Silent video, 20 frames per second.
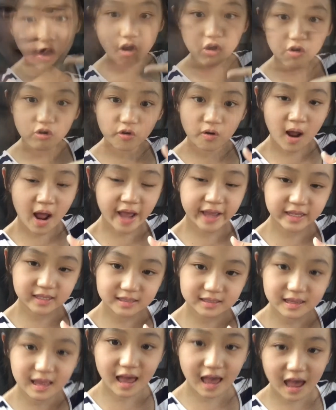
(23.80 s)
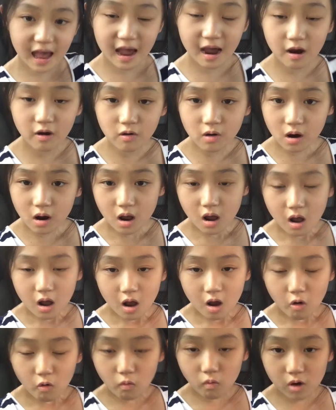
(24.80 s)
right now
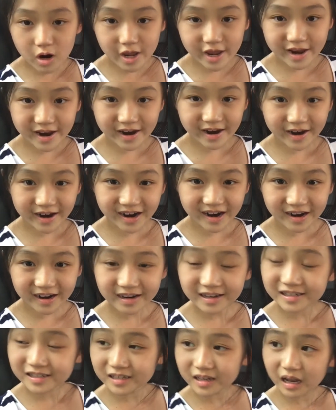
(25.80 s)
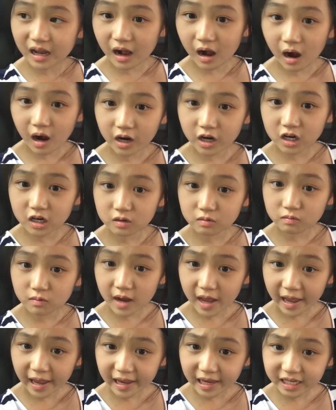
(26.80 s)
we're on our
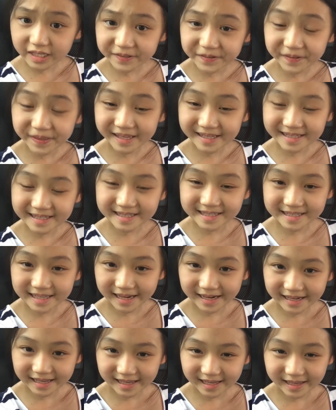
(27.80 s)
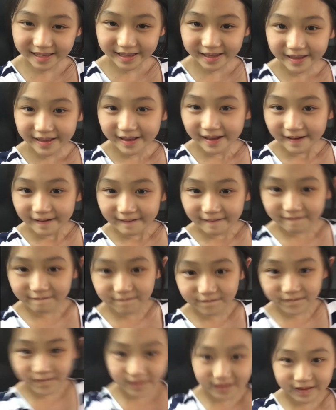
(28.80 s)
way to the city
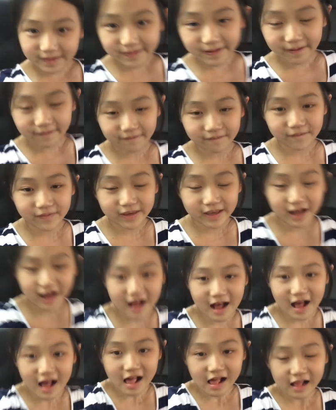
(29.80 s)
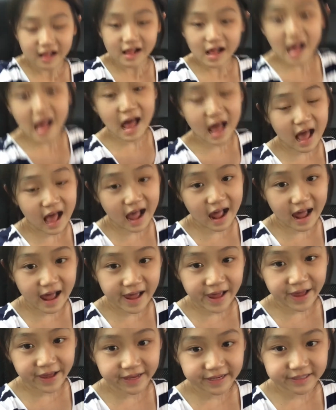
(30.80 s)
in Philadelphia,
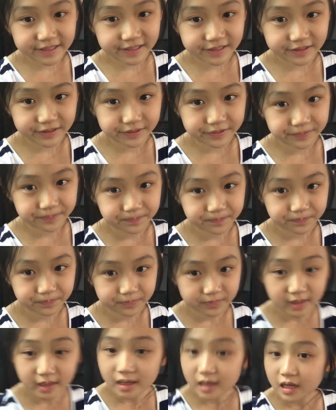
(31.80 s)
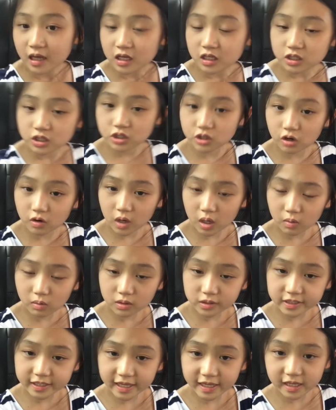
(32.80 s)
and so it
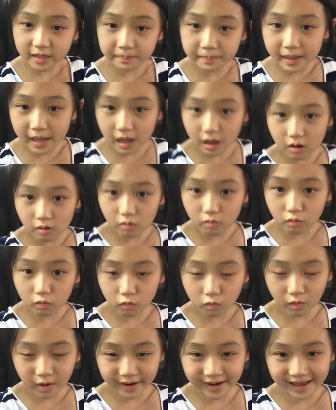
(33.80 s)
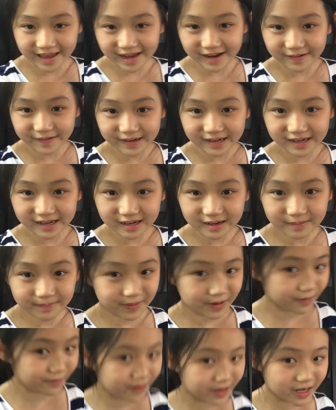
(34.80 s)
will take about 1 hour,
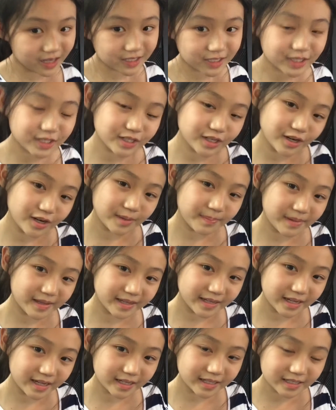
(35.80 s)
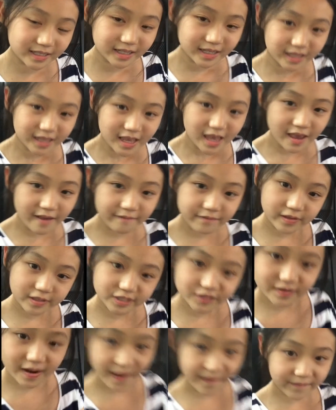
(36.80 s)
but we're not sure because if the
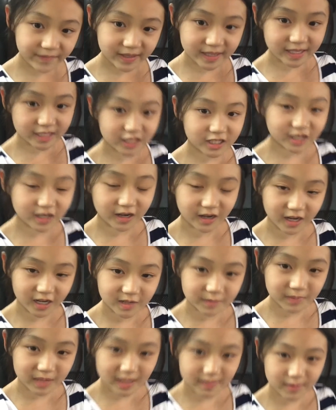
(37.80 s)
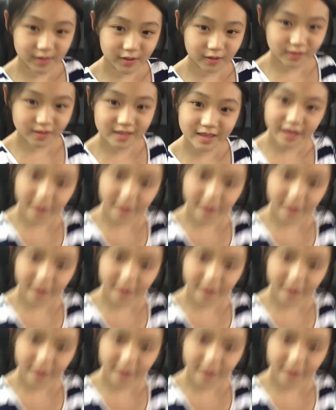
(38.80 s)
traffic is good, maybe only